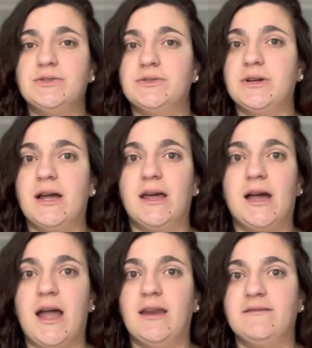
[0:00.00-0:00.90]
You're going to
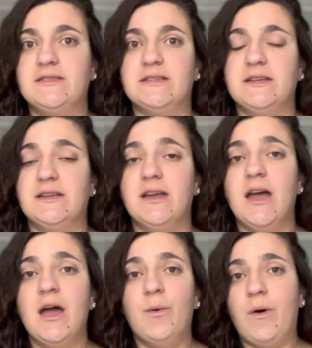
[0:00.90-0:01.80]
kind of see
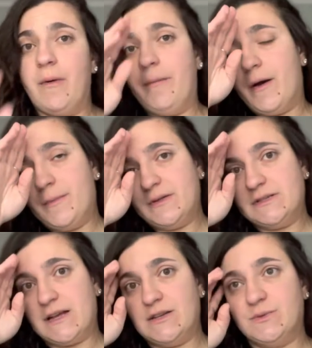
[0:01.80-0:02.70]
what my pumping
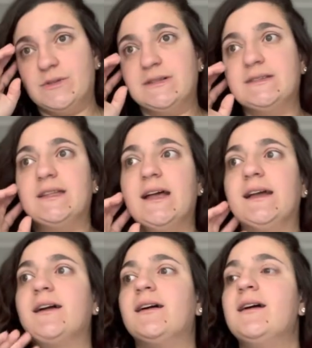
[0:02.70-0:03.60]
schedule is like.